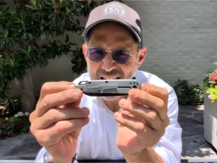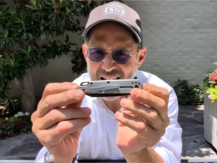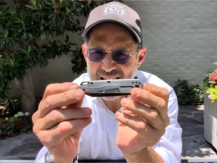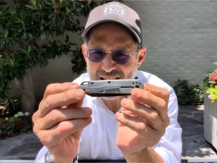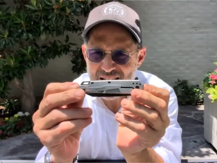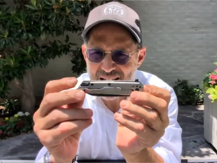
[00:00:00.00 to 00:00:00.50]

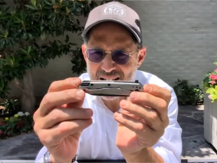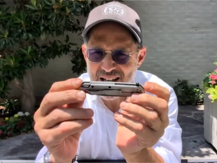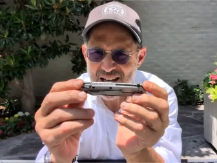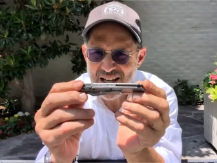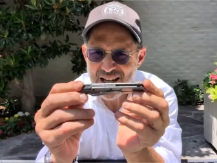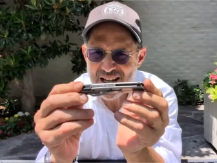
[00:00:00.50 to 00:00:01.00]
easy
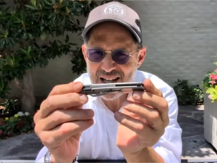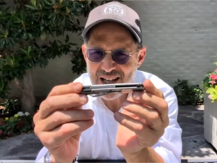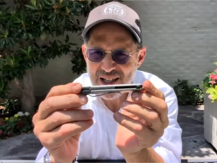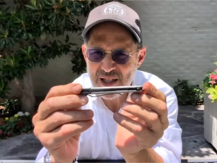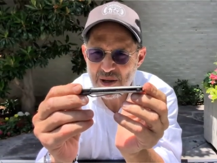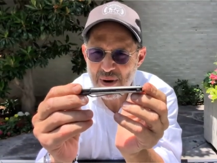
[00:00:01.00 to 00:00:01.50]

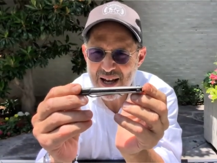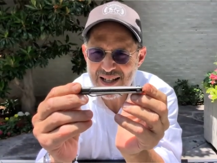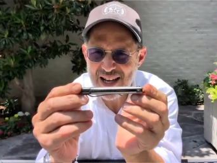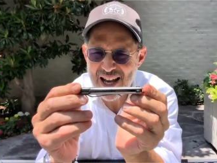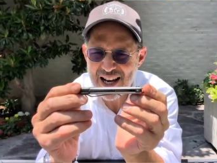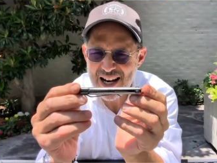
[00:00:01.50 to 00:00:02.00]
to
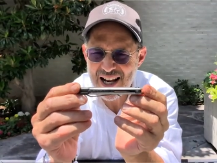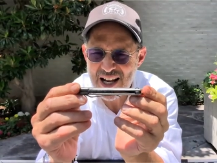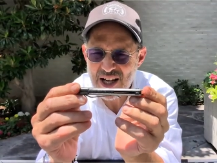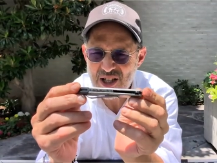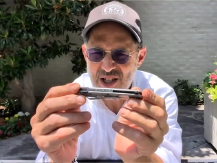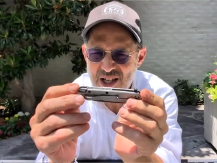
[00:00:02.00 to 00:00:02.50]
maintain an
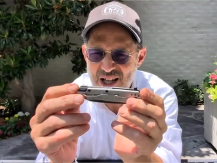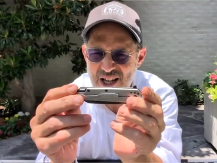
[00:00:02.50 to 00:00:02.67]
edge.